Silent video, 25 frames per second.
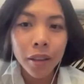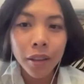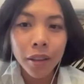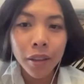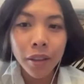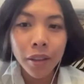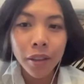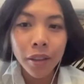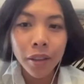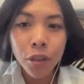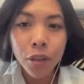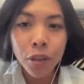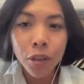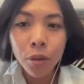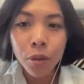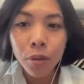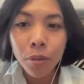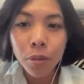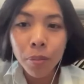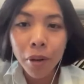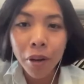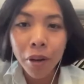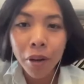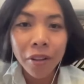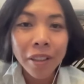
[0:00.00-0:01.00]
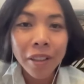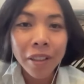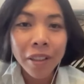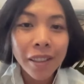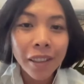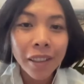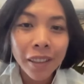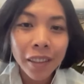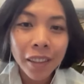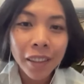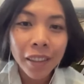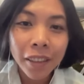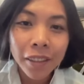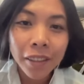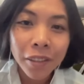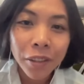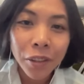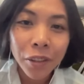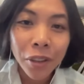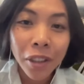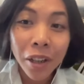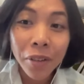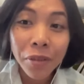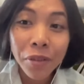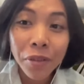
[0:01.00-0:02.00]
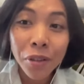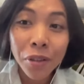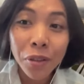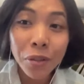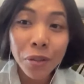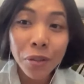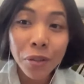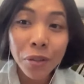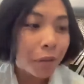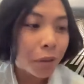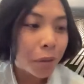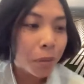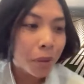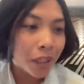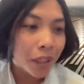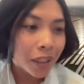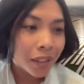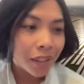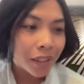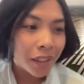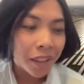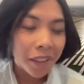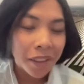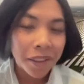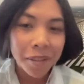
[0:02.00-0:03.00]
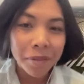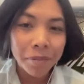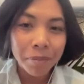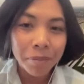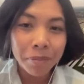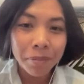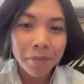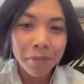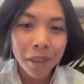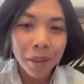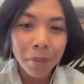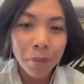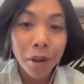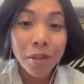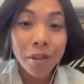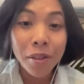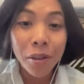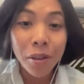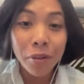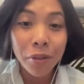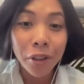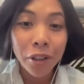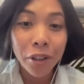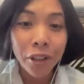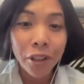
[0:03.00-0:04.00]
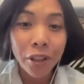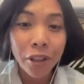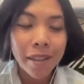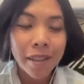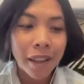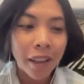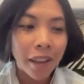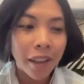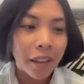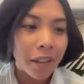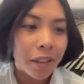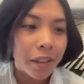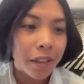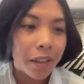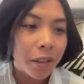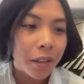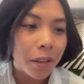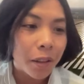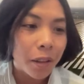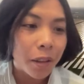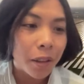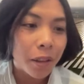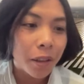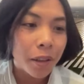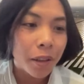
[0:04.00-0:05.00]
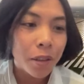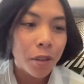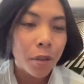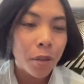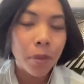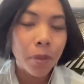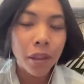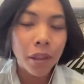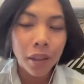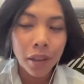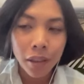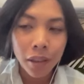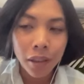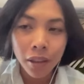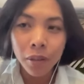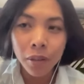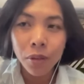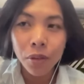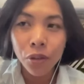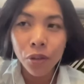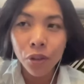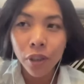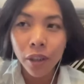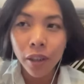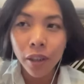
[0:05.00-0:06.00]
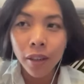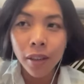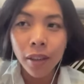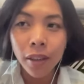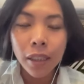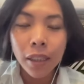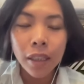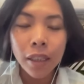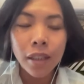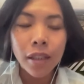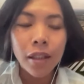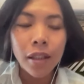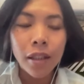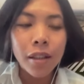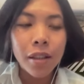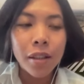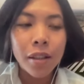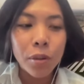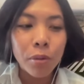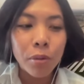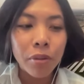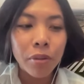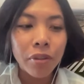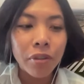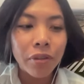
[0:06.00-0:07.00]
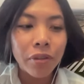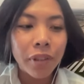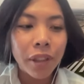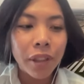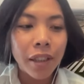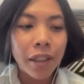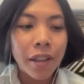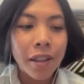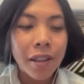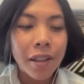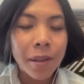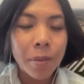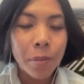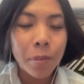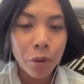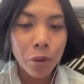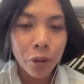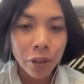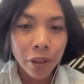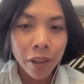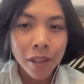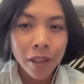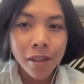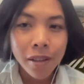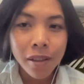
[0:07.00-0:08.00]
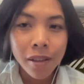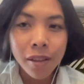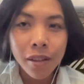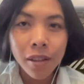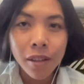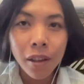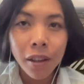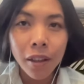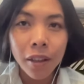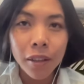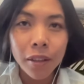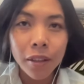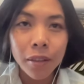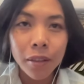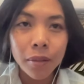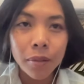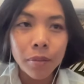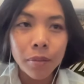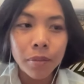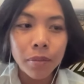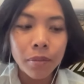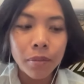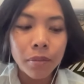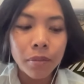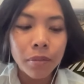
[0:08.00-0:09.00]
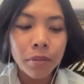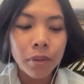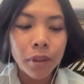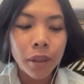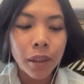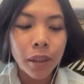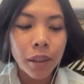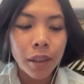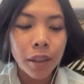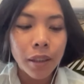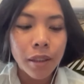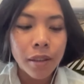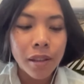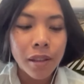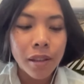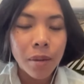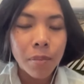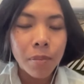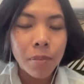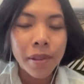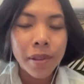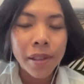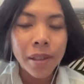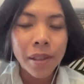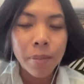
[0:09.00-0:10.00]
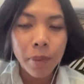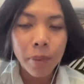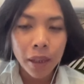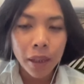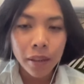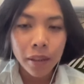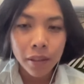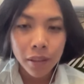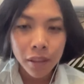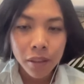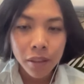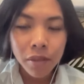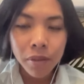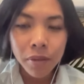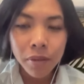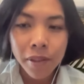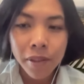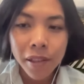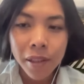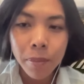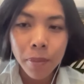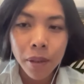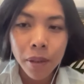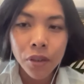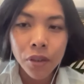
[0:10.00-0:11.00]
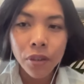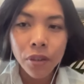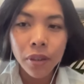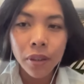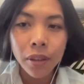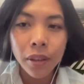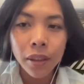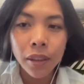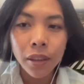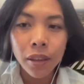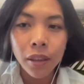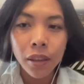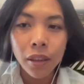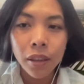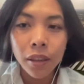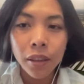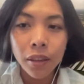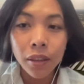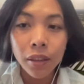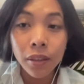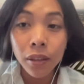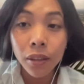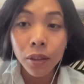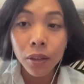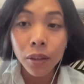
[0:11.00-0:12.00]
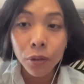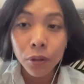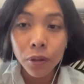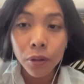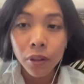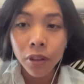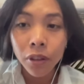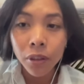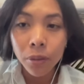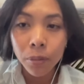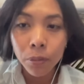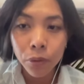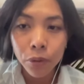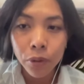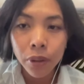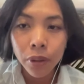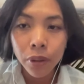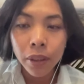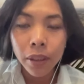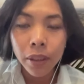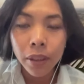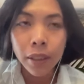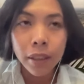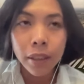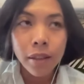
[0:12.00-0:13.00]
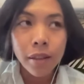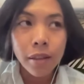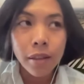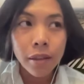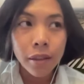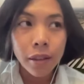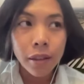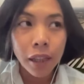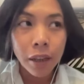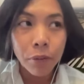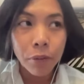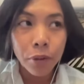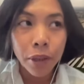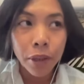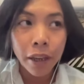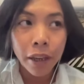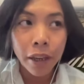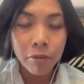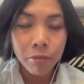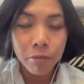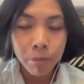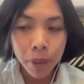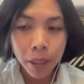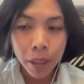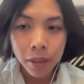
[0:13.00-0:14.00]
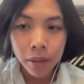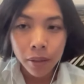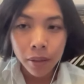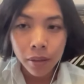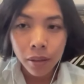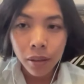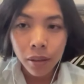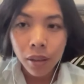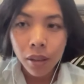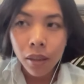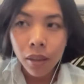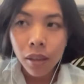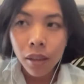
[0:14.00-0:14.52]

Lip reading: Thank you, Parita, and good afternoon, everyone. I'm also very excited to be here to share some of the experience and some perspective, especially on the local communities that we have been